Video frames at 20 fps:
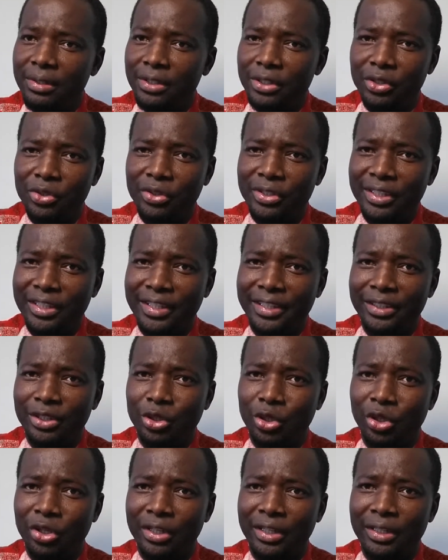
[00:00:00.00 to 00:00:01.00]
New Zealand
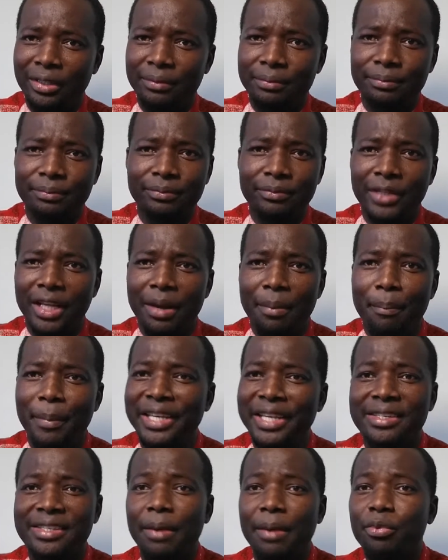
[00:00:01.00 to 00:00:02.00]
dollar.
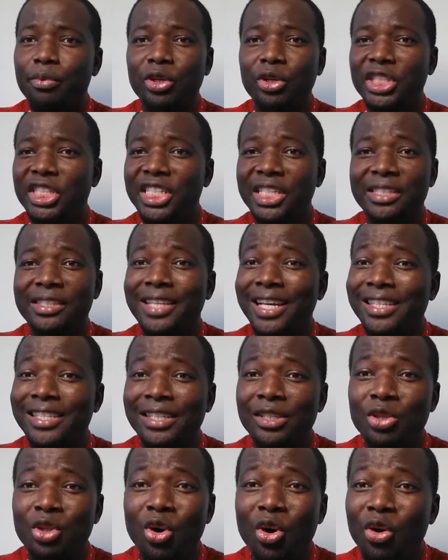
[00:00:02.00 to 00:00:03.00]
My subconscious
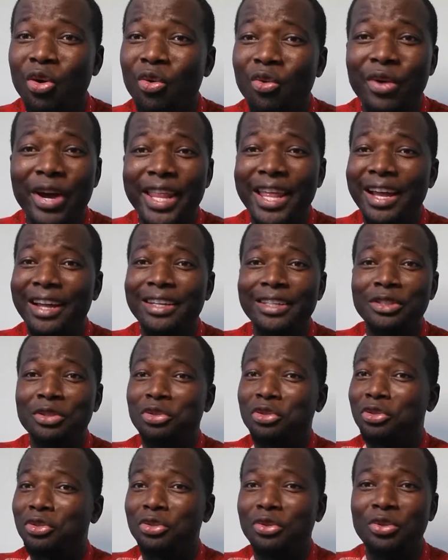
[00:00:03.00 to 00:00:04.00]
doesn't know whether
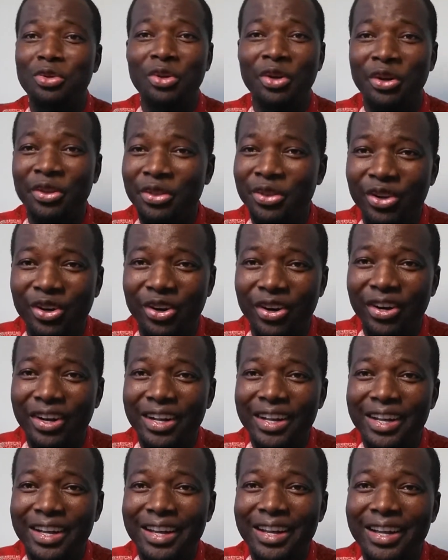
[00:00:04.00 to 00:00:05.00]
it's true or not.
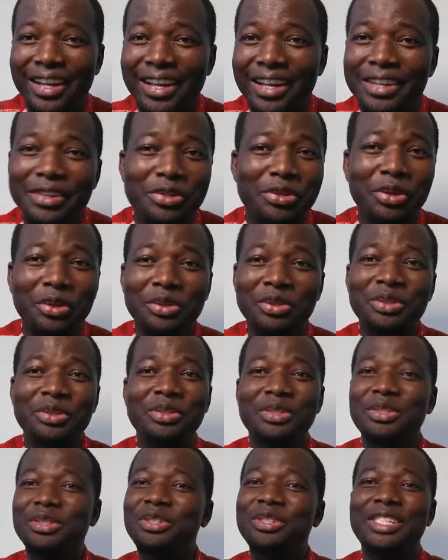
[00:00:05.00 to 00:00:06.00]
So you,
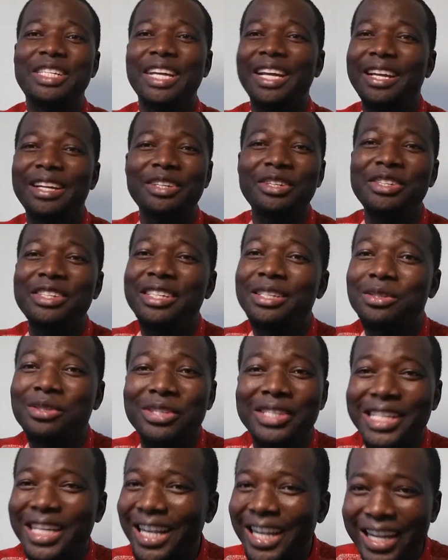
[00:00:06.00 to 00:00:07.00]
you, you need
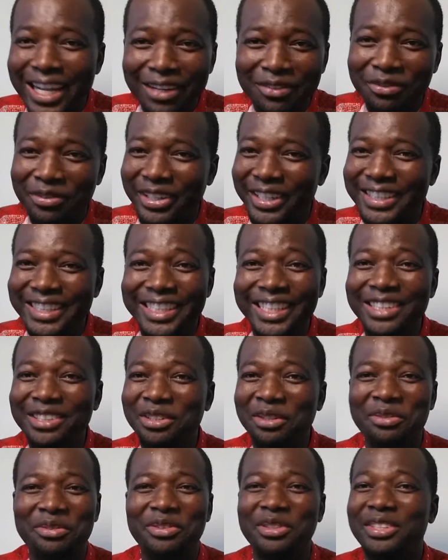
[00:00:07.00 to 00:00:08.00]
to take advantage
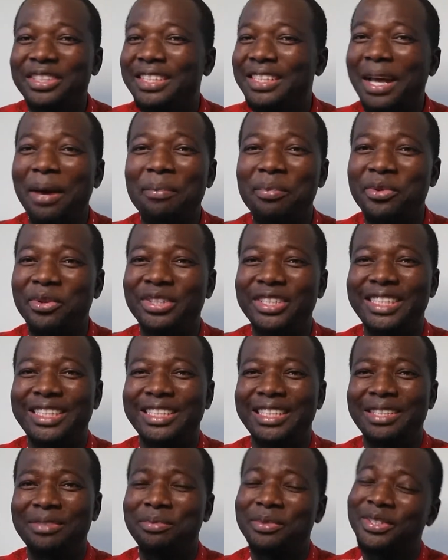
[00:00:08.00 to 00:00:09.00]
of your
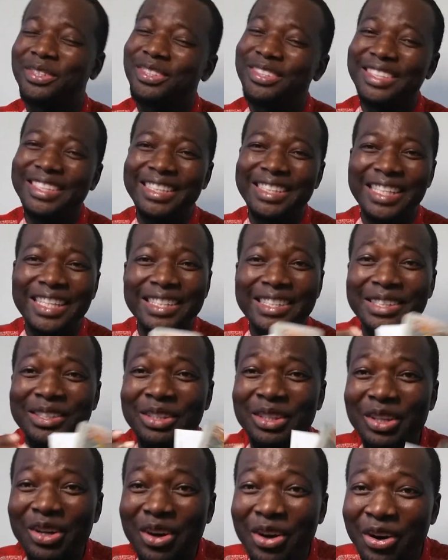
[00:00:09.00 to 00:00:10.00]
subconscious, because it
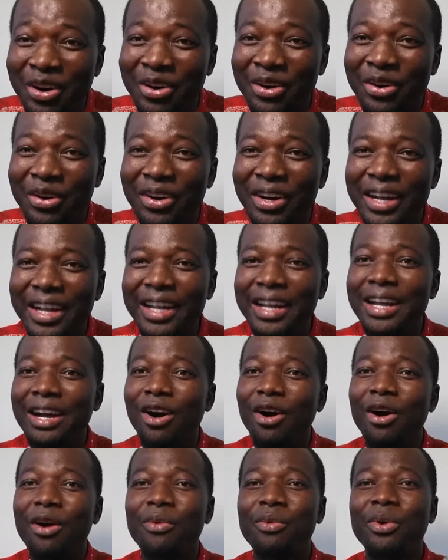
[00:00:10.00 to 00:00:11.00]
doesn't know.
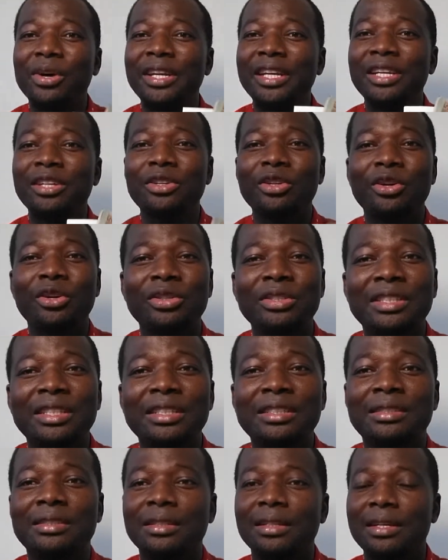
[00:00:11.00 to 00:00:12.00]
All what it knows
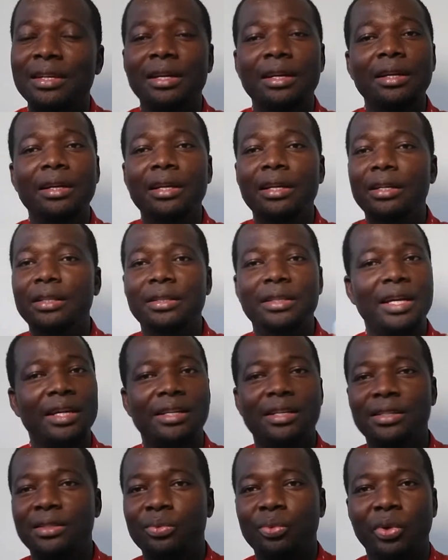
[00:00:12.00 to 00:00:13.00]
is,
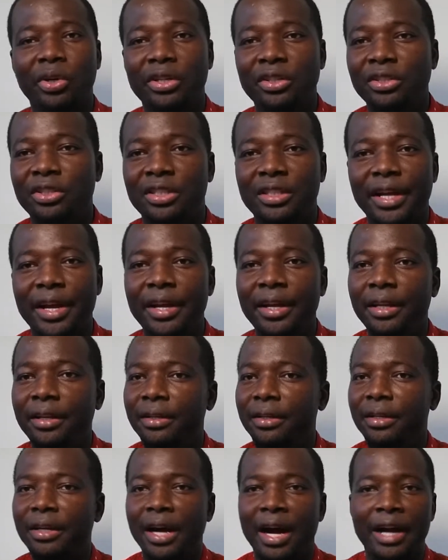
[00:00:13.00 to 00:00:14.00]
that is what he's
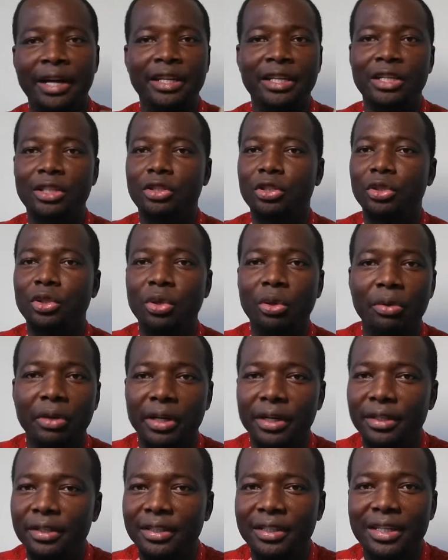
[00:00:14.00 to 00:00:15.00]
saying, I need to do
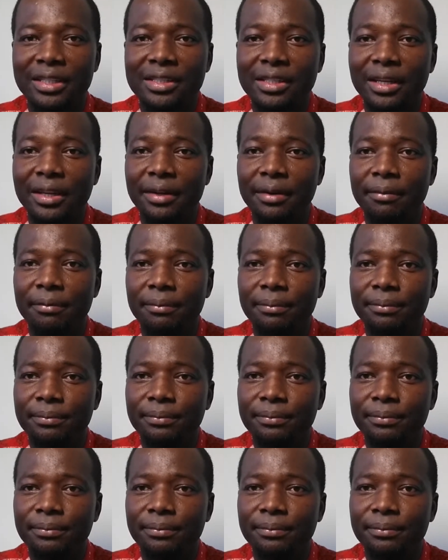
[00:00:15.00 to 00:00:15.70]
it. That's it.